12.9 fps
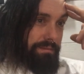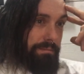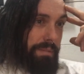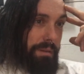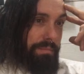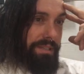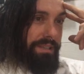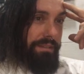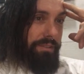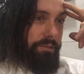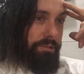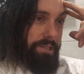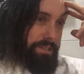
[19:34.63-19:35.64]
Might be a daft
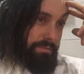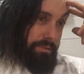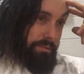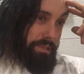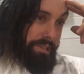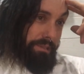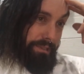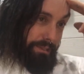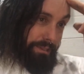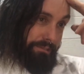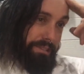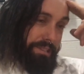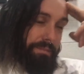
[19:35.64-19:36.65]
question, but what do you do at
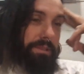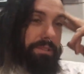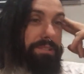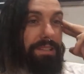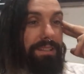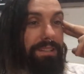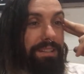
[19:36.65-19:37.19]
Christmas?